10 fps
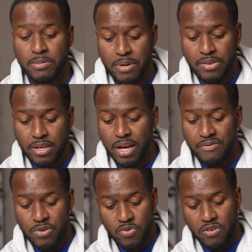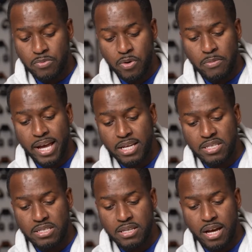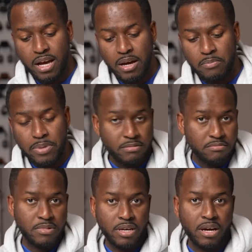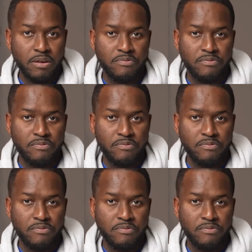about the iPhone 12 Pro Max, but here are a